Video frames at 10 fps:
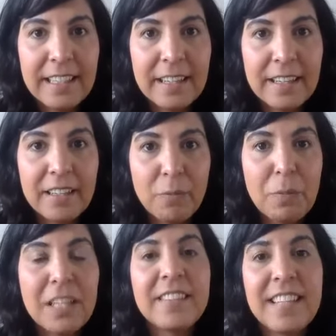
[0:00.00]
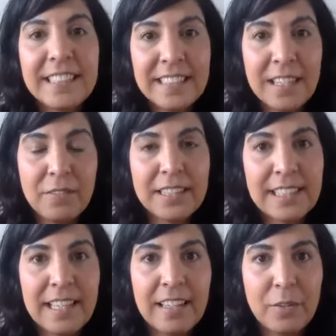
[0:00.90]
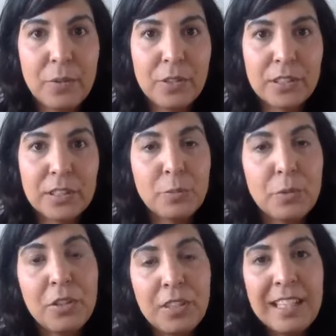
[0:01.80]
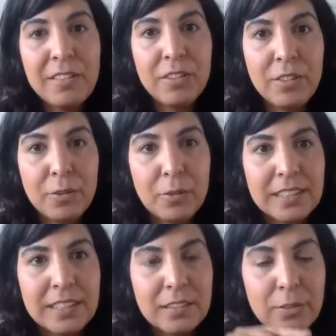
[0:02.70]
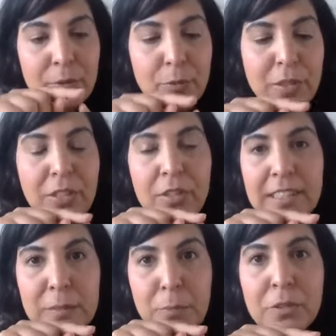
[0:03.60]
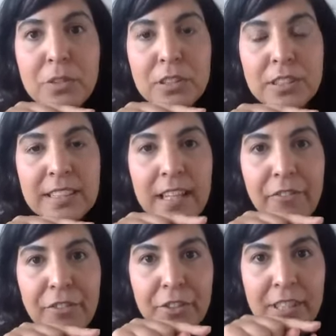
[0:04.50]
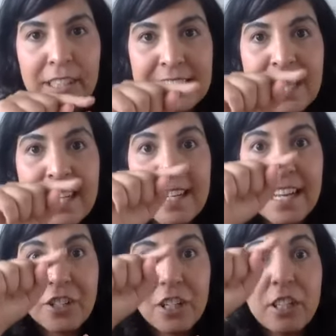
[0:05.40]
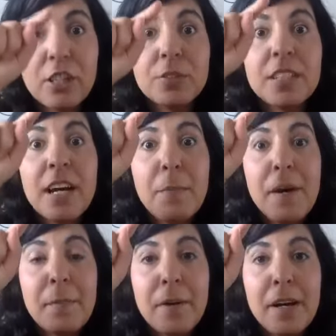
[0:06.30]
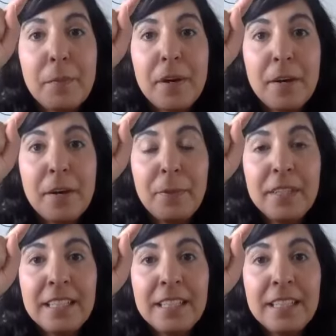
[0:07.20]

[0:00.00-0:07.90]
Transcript: Uh, because that's how anxiety works. So, what you need to do is to, when you expose yourself, your anxiety actually goes up, up, up, up.